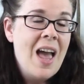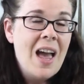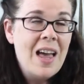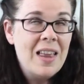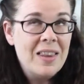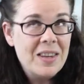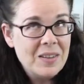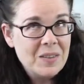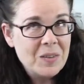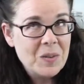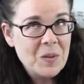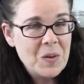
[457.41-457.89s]

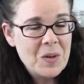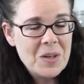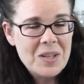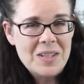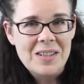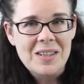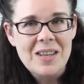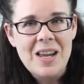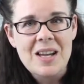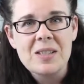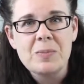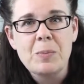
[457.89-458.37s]
And then, of
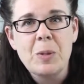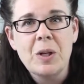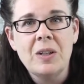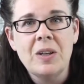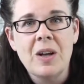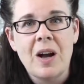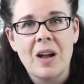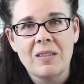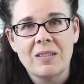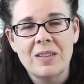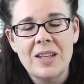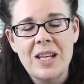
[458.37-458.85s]
course, last but
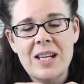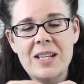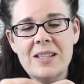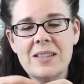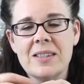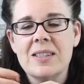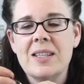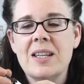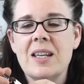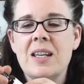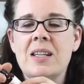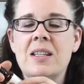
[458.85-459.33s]
not
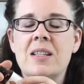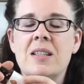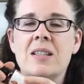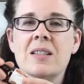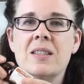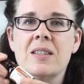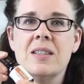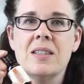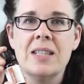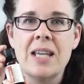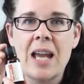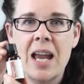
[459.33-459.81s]
least
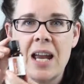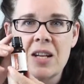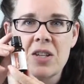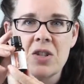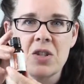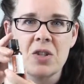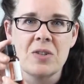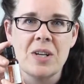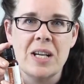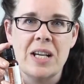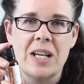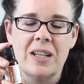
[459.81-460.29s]
is
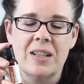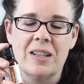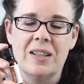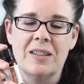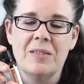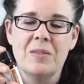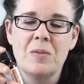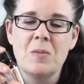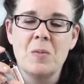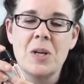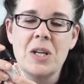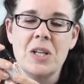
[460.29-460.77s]
tangerine,
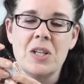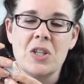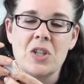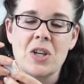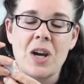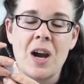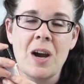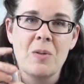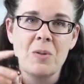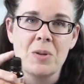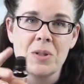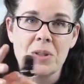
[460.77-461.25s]
which
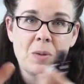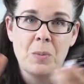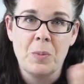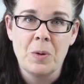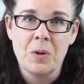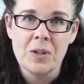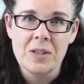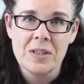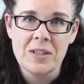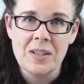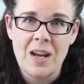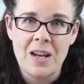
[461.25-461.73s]
I was
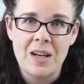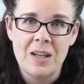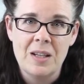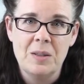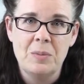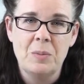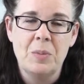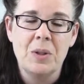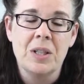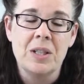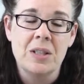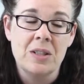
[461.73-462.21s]
super
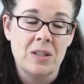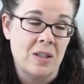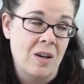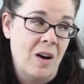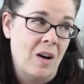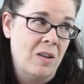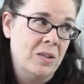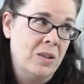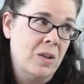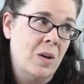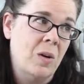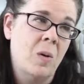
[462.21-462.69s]
excited because
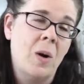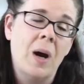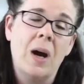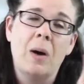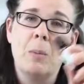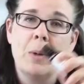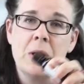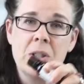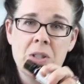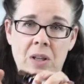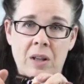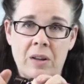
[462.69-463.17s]
y'all know how
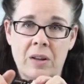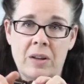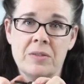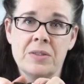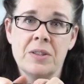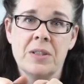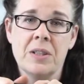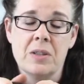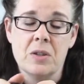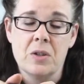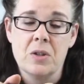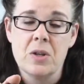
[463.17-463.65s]
much I love
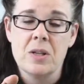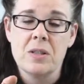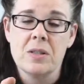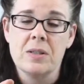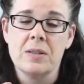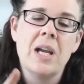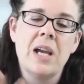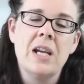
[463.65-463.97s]
citrus.